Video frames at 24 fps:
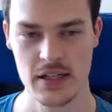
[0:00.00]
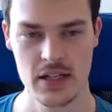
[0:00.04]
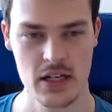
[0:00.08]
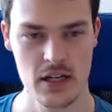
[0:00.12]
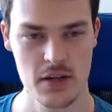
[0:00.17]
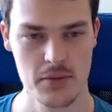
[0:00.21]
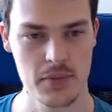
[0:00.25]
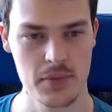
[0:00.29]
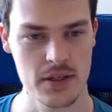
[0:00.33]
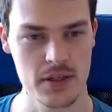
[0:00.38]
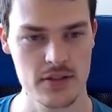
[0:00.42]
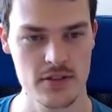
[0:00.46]

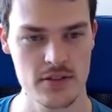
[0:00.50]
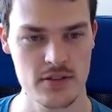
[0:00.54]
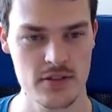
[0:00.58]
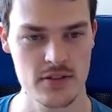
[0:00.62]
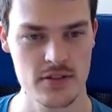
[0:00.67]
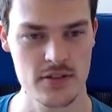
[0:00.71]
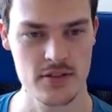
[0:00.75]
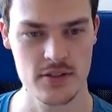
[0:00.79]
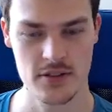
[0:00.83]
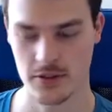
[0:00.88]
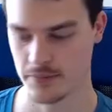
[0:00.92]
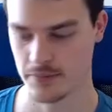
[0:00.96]
pixels,
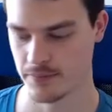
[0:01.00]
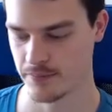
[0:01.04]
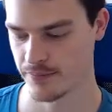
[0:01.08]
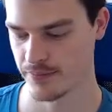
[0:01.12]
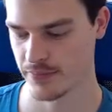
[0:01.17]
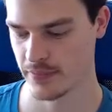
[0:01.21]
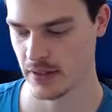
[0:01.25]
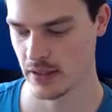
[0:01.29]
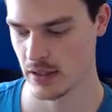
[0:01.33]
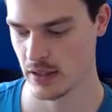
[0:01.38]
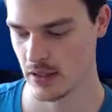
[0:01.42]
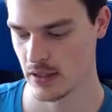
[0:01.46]
so
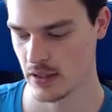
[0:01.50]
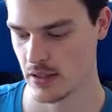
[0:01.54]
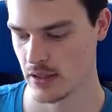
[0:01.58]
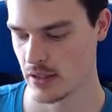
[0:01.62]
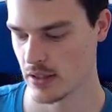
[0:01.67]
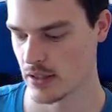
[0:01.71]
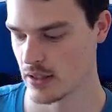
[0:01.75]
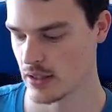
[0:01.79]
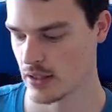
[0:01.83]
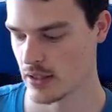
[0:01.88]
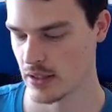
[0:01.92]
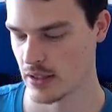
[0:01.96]

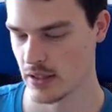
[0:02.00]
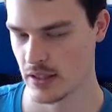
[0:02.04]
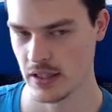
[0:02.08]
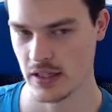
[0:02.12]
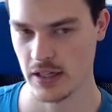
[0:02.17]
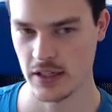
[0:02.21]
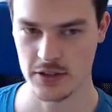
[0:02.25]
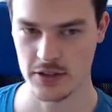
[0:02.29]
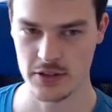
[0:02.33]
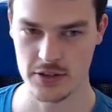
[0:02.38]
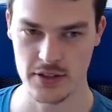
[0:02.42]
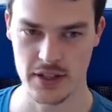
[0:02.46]

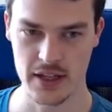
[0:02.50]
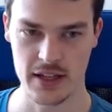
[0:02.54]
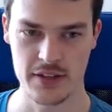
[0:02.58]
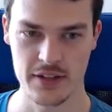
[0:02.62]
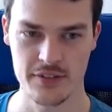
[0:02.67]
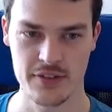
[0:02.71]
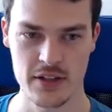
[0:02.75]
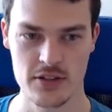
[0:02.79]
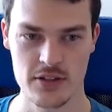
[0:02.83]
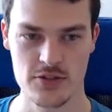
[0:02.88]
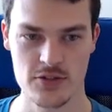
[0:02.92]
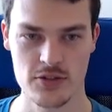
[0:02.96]
I'll do that.
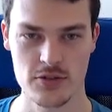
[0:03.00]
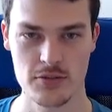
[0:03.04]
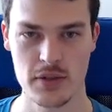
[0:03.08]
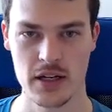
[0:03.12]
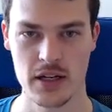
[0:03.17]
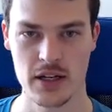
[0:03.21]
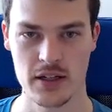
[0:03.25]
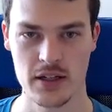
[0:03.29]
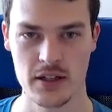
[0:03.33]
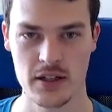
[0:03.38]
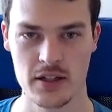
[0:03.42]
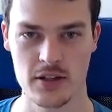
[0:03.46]
If I drew
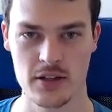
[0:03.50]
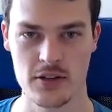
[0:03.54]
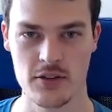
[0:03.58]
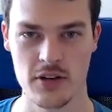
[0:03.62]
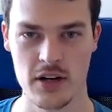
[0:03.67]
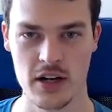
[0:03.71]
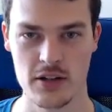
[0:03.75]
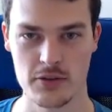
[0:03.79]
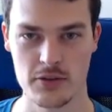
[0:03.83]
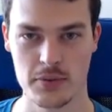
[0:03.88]
my ground